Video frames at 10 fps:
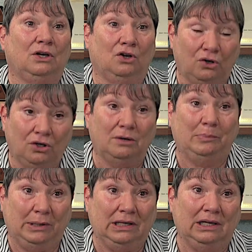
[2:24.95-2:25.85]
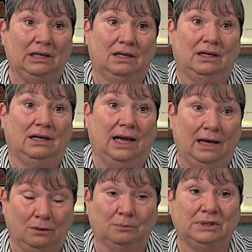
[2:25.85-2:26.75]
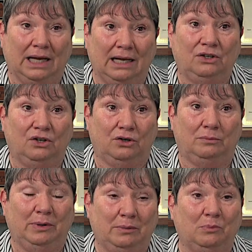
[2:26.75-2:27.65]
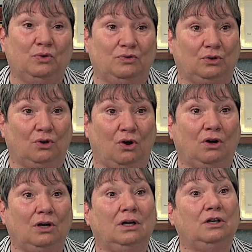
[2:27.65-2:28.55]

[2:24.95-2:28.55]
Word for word: could be helped and could be moved along